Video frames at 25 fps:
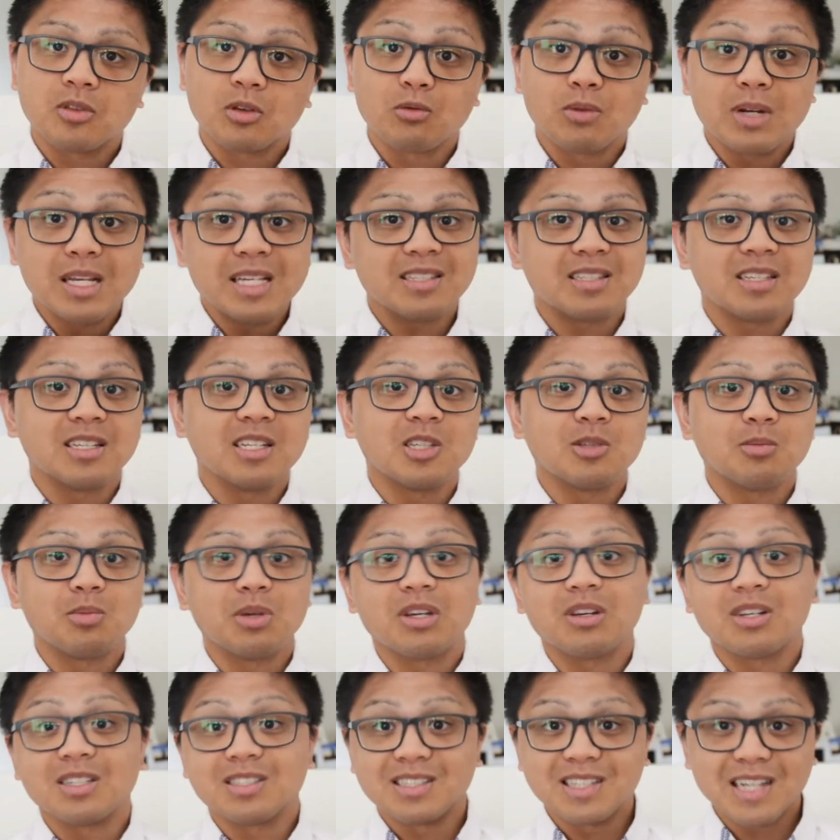The reason is
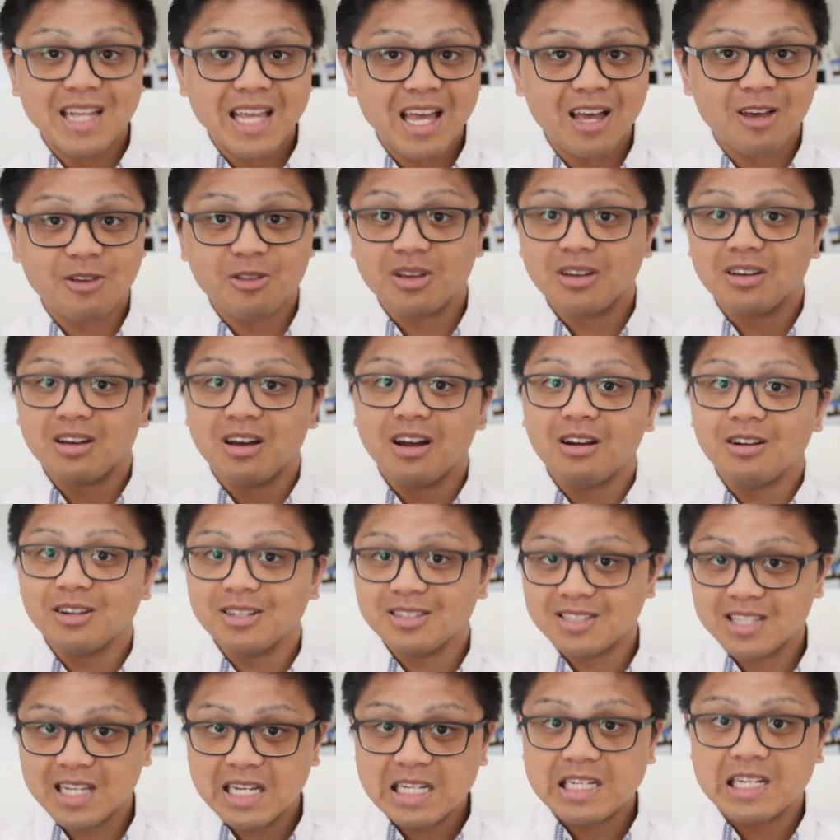because now the car is
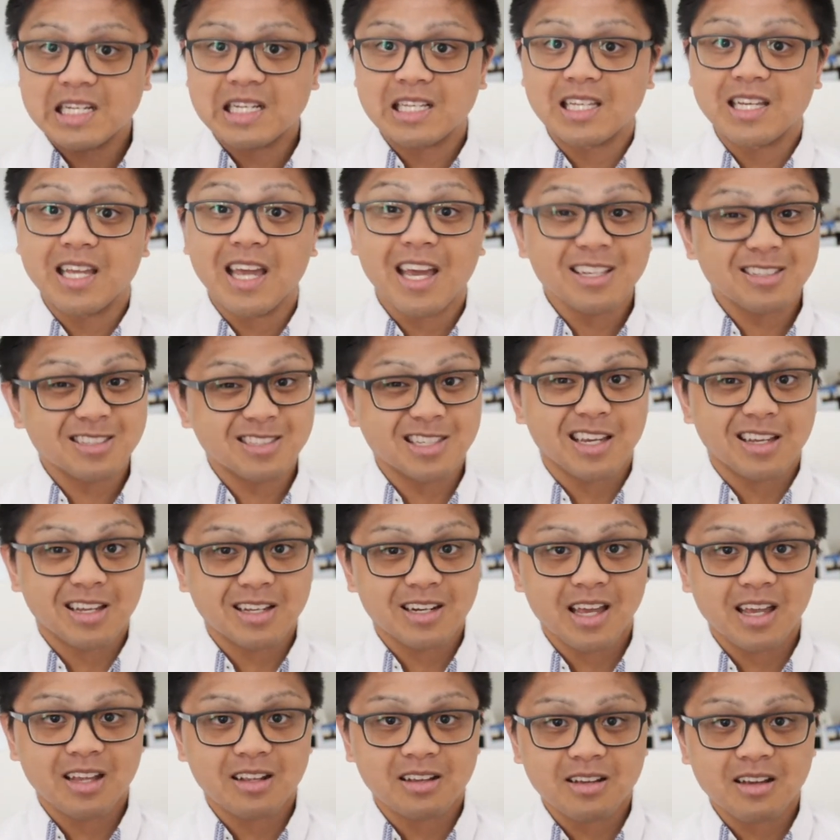technically a
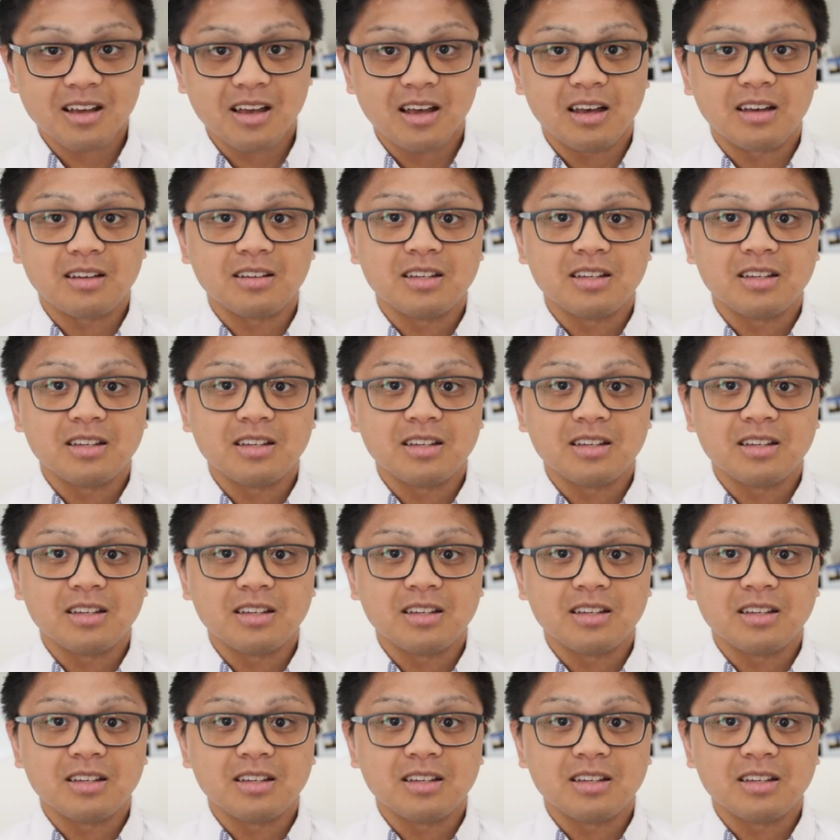second-hand car.